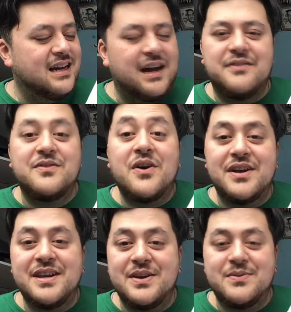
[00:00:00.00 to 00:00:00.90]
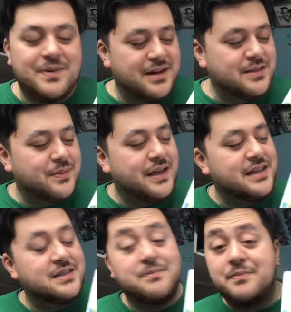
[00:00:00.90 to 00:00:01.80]
I have no idea who Monk is, but he
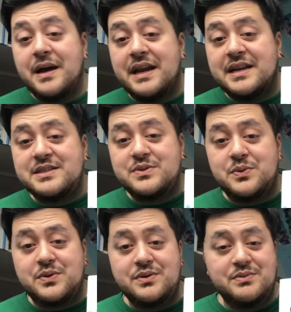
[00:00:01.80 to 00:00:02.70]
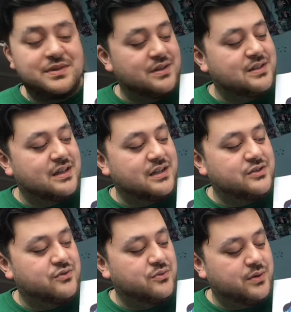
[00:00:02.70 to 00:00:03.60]
has a badass sword, which looks like a
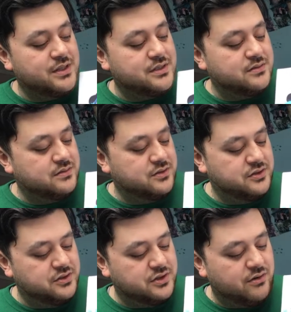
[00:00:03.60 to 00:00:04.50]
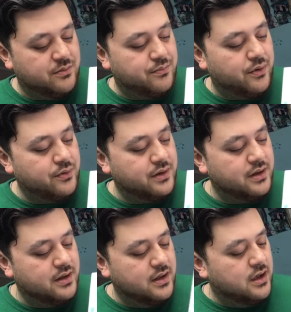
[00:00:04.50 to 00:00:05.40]
draw which Jiren broke.
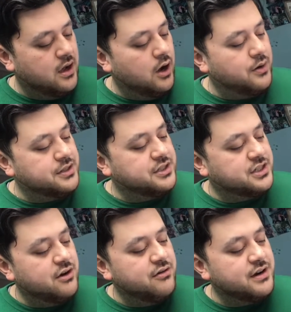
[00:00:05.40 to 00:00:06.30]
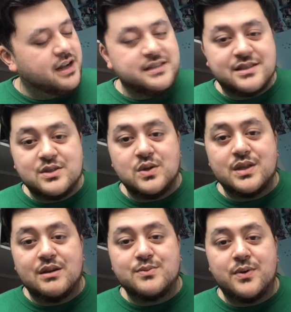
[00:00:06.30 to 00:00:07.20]
Oh, and Jiren has a sword
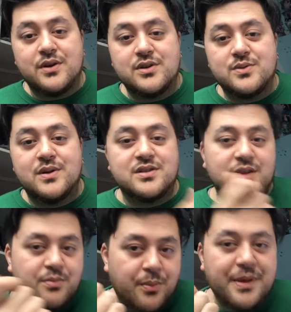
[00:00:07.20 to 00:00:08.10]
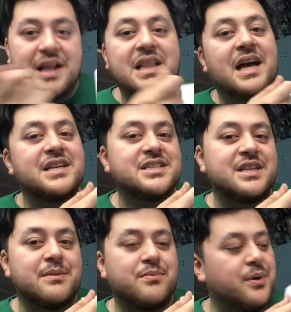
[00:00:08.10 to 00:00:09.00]
that was broke as well, so they probably clashed
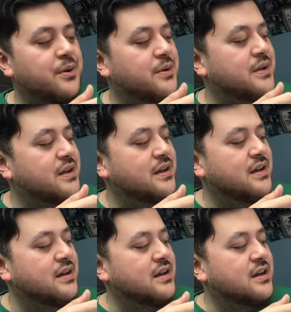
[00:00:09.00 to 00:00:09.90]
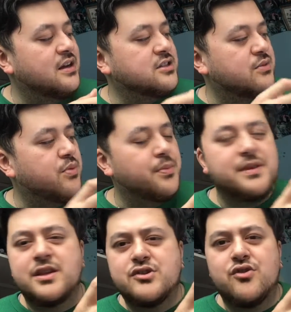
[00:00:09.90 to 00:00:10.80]
and it broke. So probably
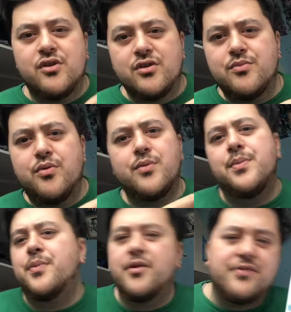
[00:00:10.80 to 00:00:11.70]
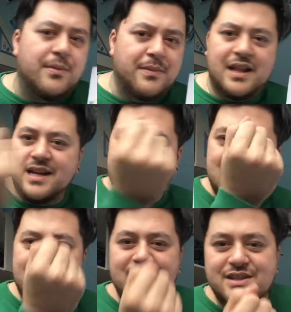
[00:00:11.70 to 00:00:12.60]
the drawing would probably be both them
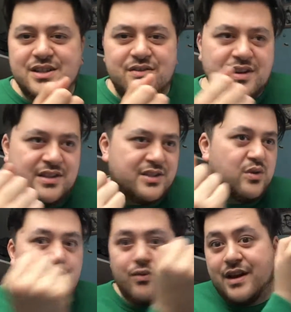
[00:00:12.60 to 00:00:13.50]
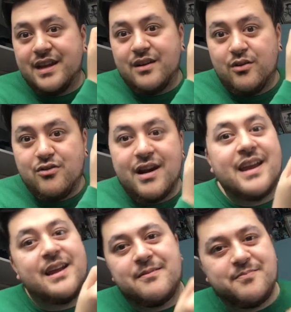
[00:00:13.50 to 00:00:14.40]
clashing at each other and the sword break or
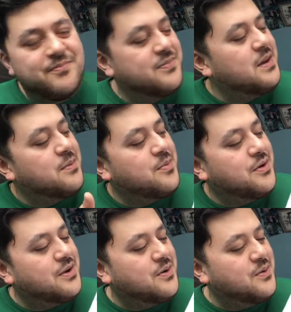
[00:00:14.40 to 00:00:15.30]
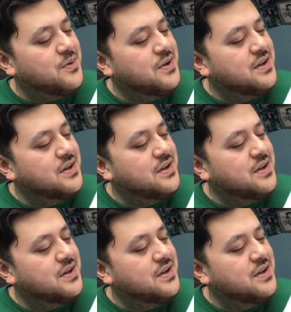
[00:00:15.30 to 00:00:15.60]
cracking. That would be pretty cool.